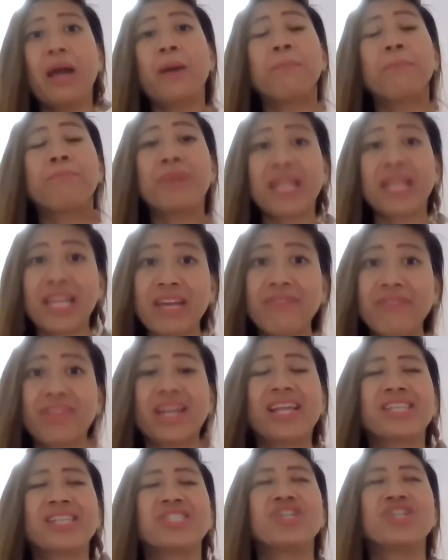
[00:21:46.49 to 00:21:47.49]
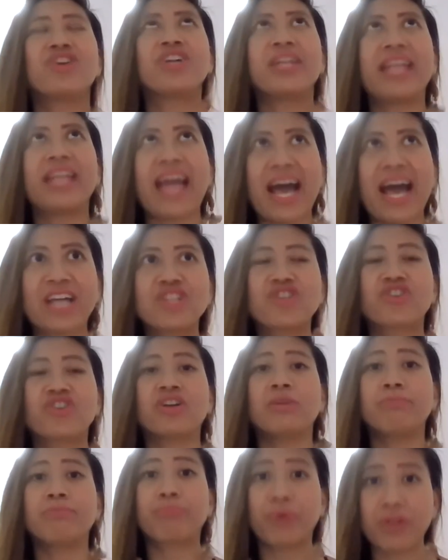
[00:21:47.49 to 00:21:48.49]
Believe that it's your
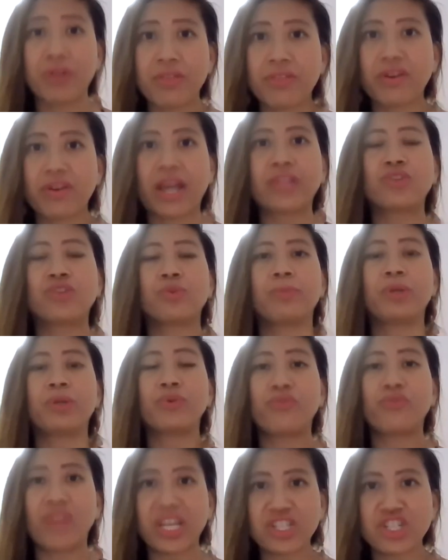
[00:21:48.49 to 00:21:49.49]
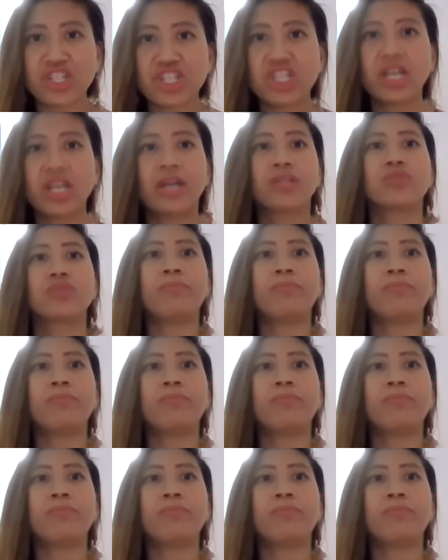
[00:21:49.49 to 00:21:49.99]
natural birthright to be rich,